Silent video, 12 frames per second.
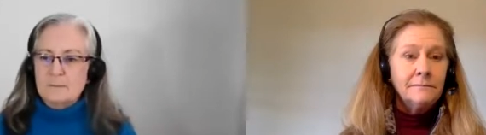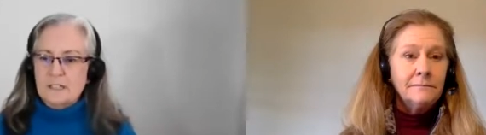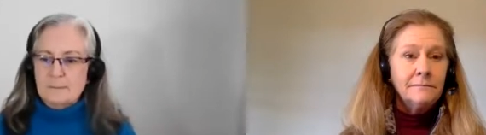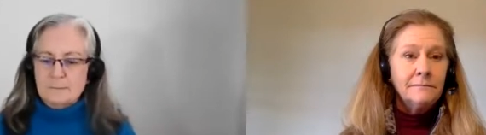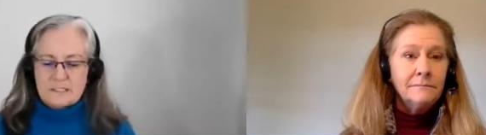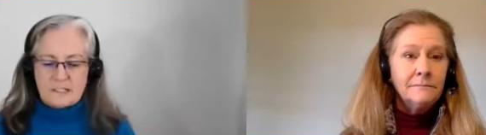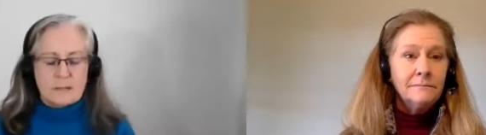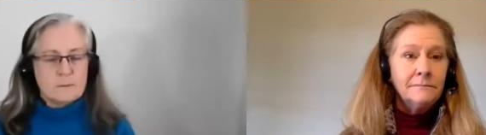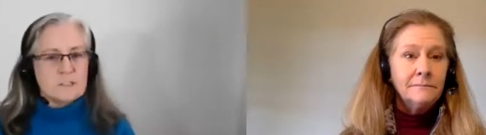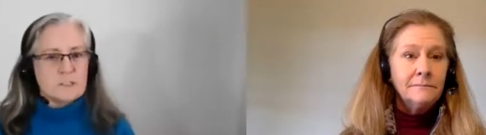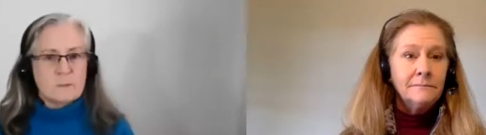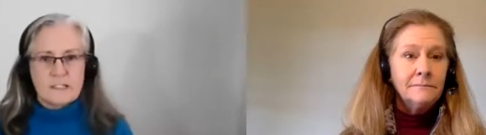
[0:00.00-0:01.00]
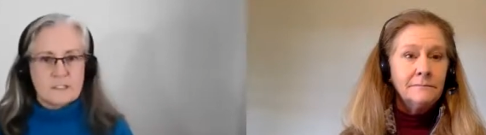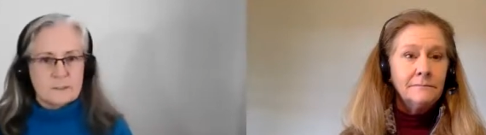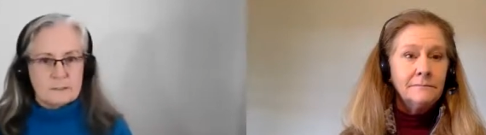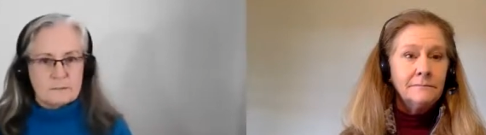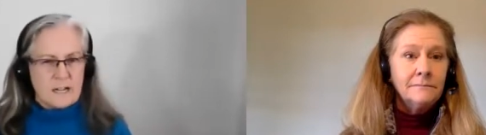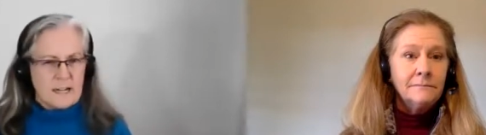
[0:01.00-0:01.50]
Speaker 1: up is they always want to do
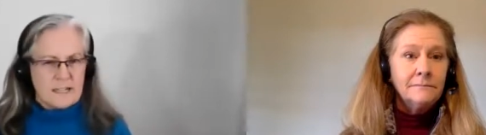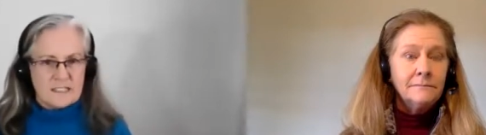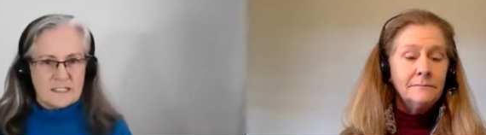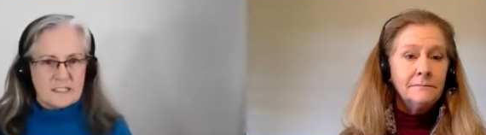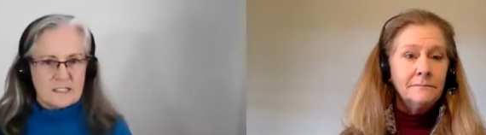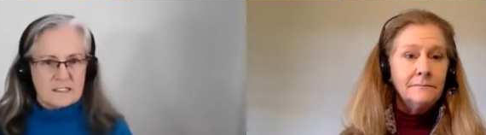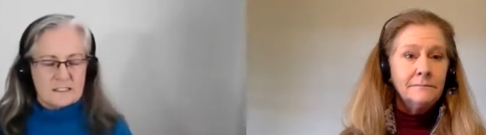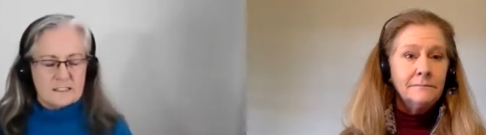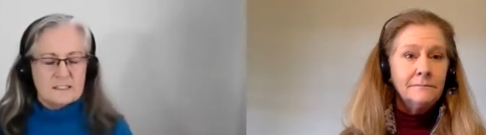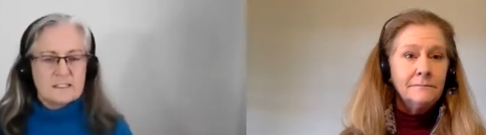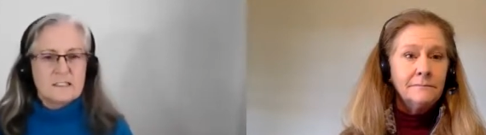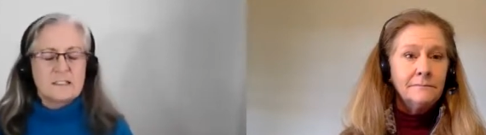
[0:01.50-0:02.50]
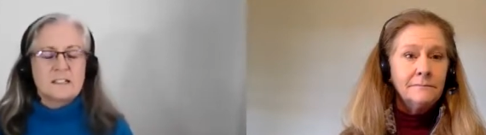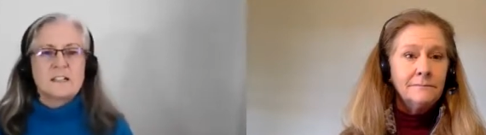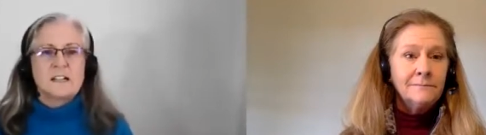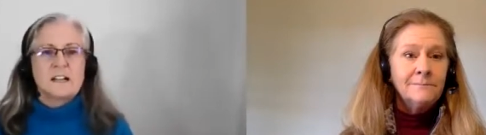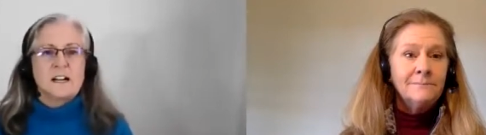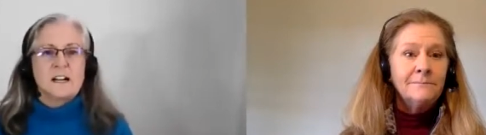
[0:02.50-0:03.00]
it right
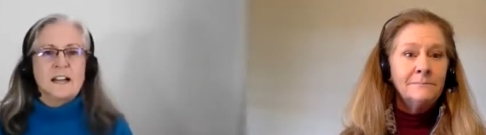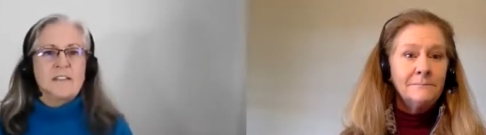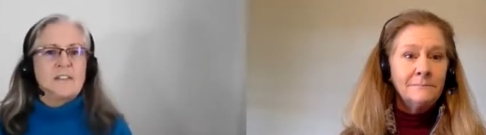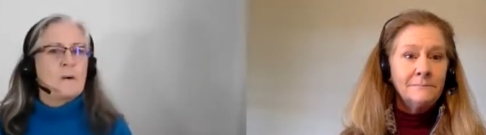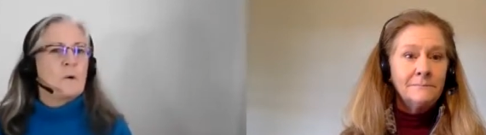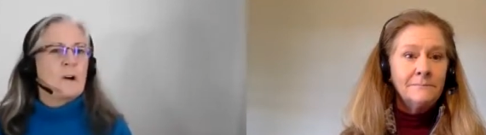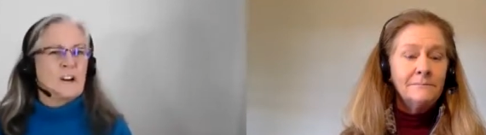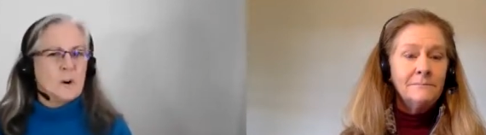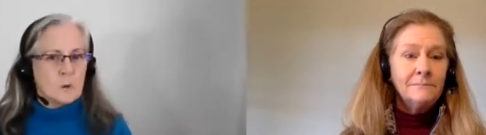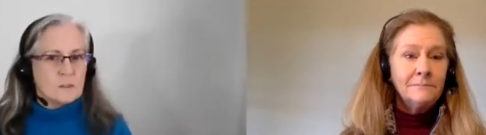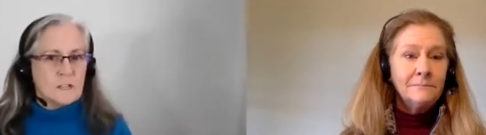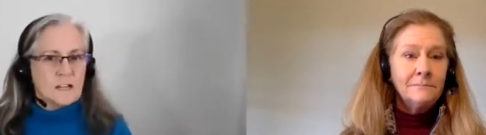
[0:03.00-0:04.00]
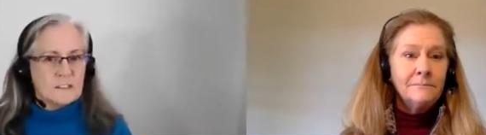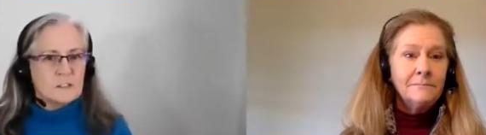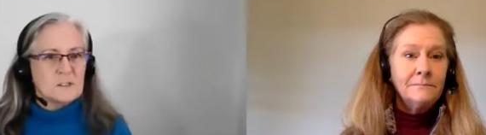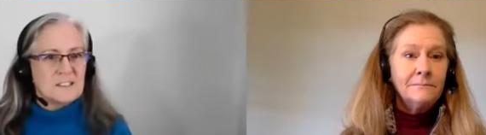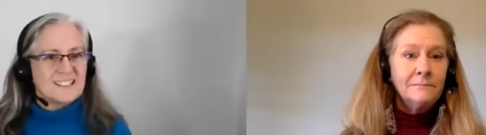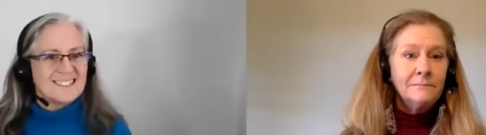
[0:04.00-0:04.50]
mm. and they want to hold on
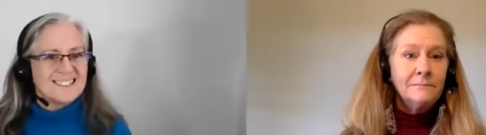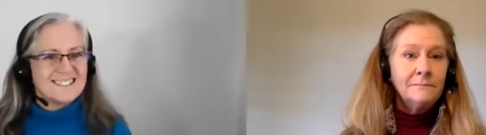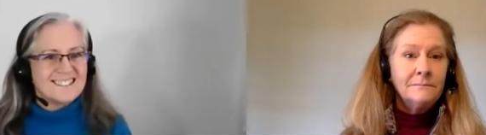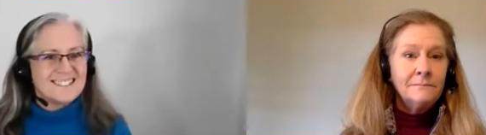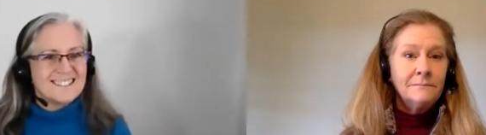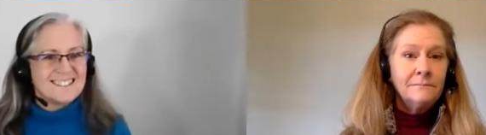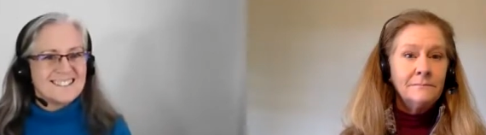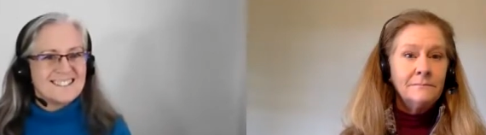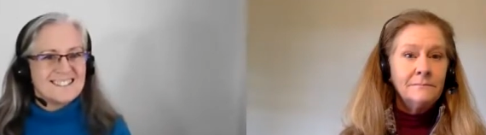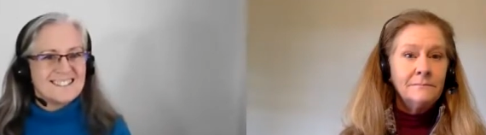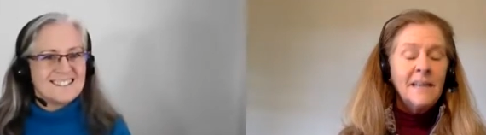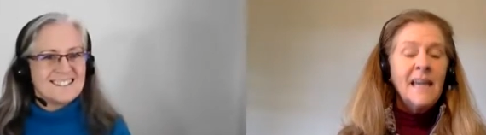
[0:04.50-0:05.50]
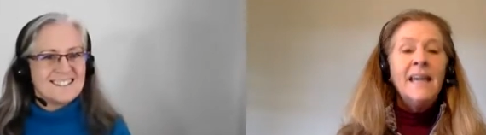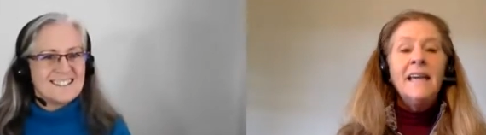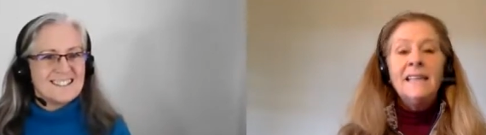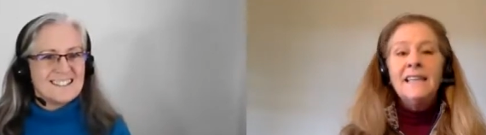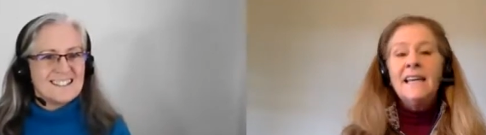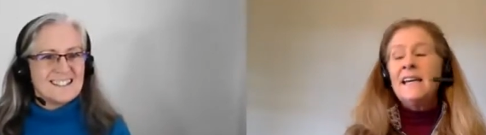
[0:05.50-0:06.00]
to it
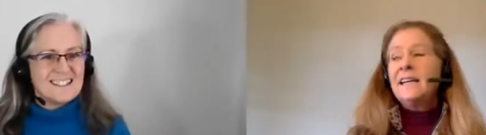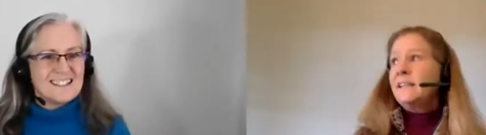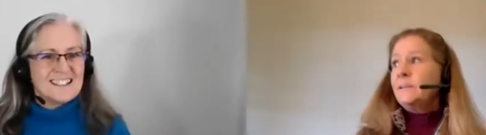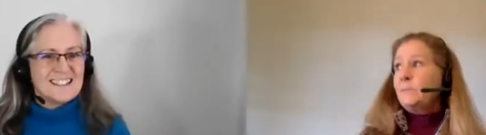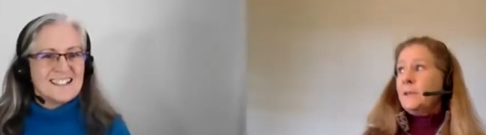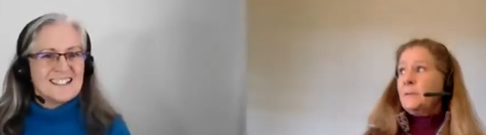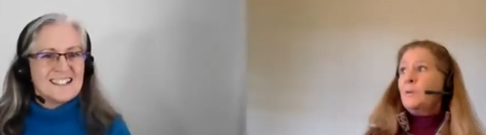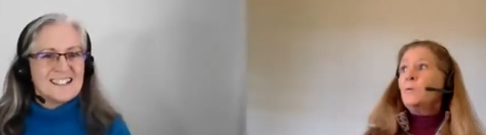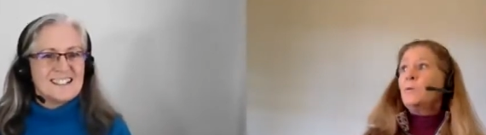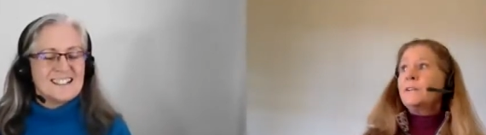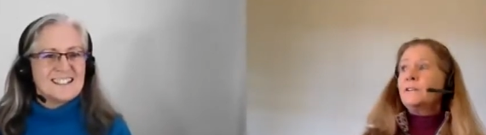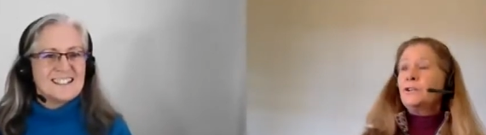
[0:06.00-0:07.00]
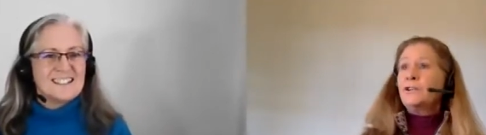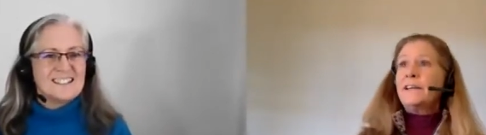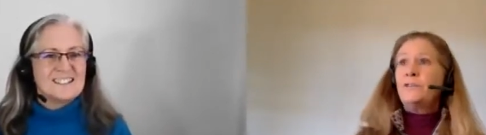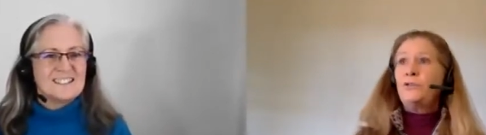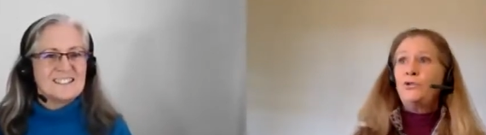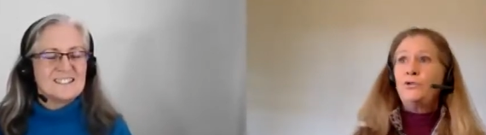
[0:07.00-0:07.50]
Speaker 2: yeah. And people will look
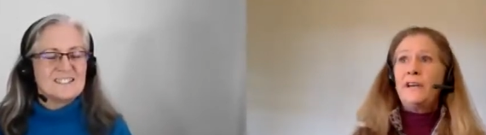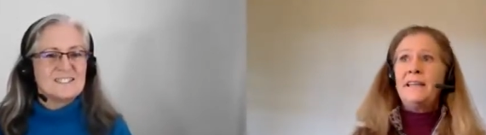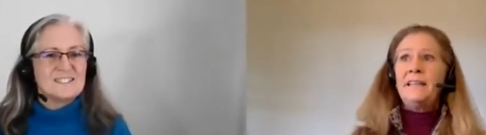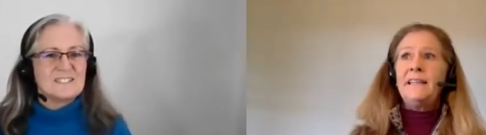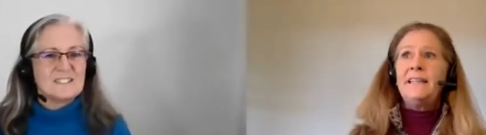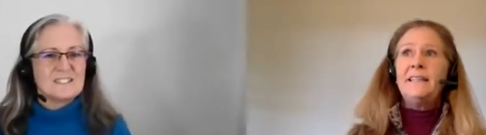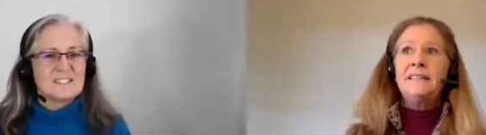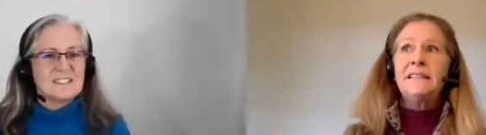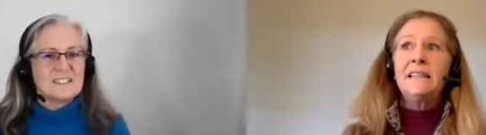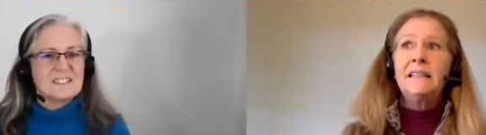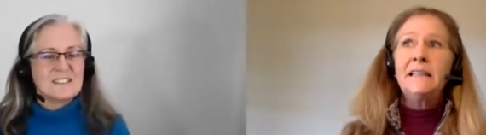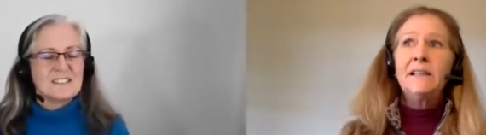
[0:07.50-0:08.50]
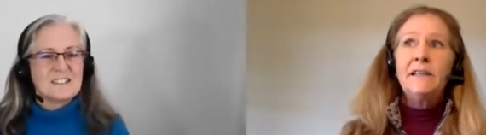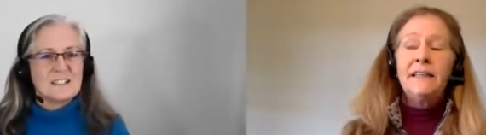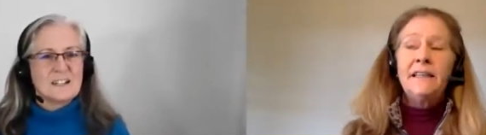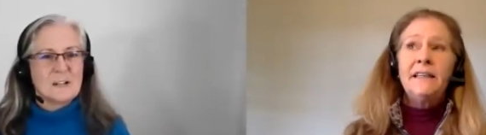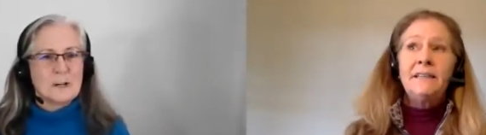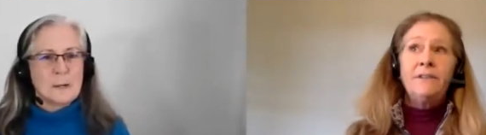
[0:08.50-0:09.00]
at training,
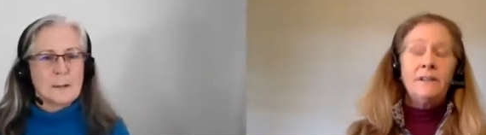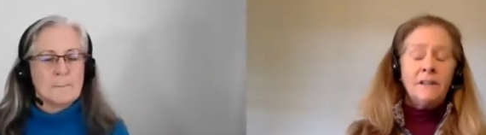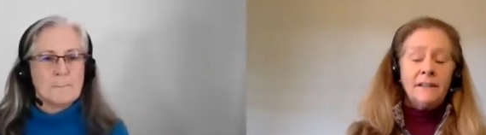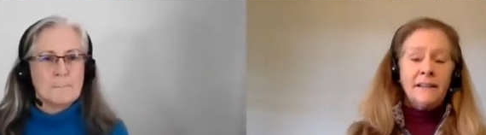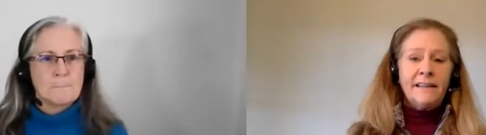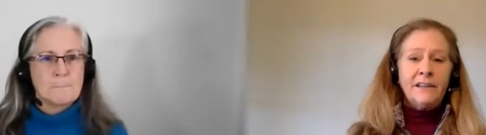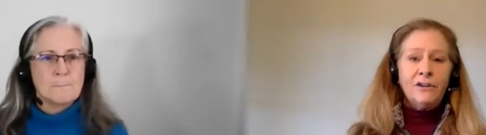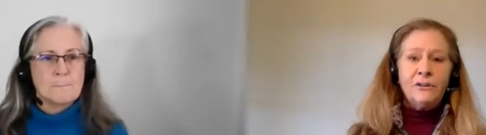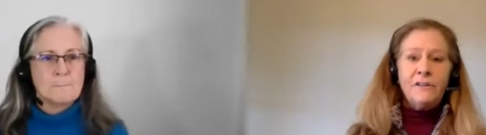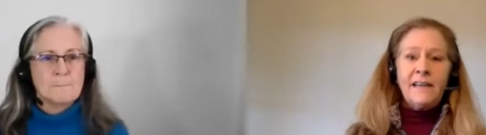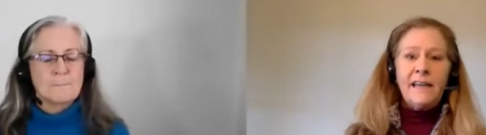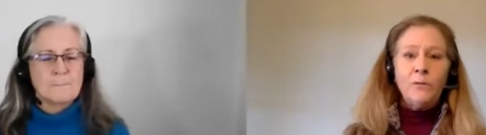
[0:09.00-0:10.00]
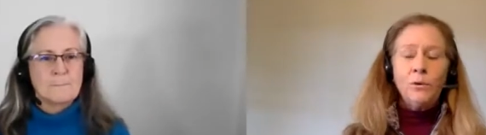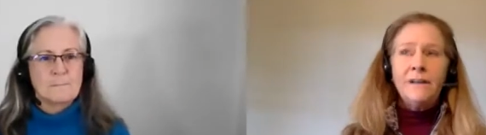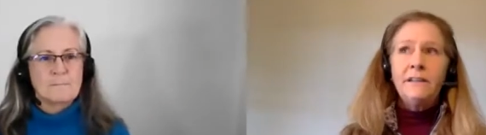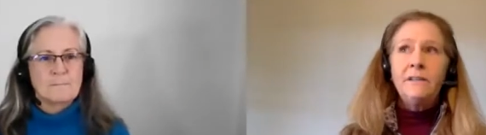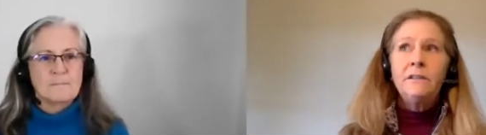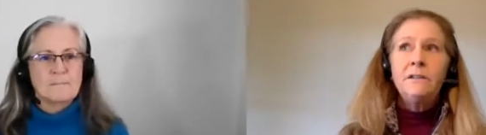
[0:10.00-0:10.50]
even like you're saying,
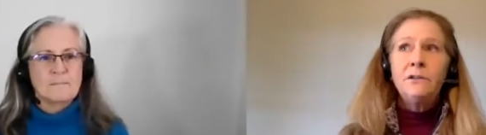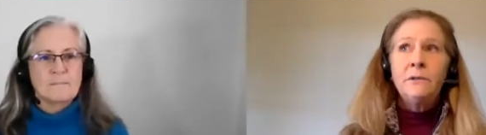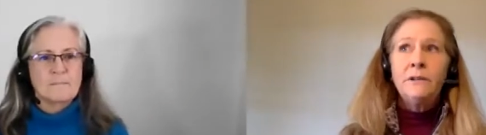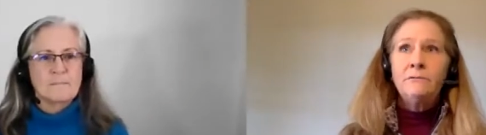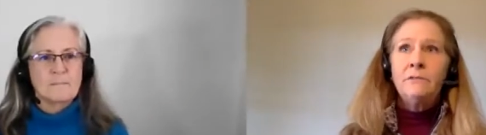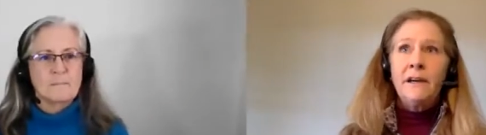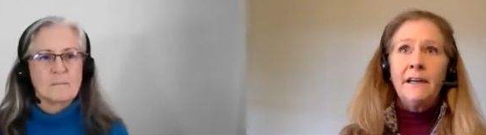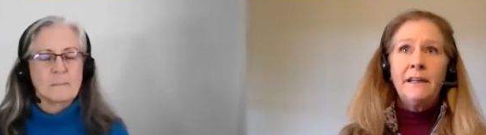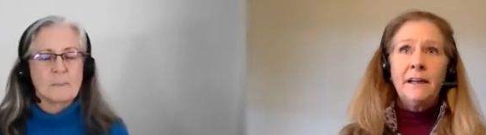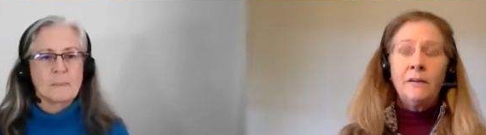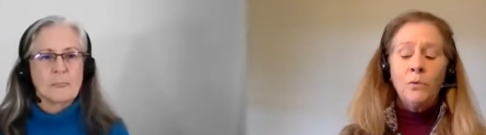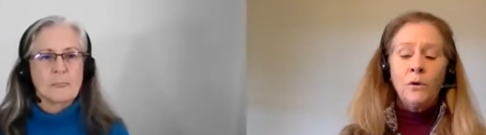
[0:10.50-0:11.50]
wanting to do it right and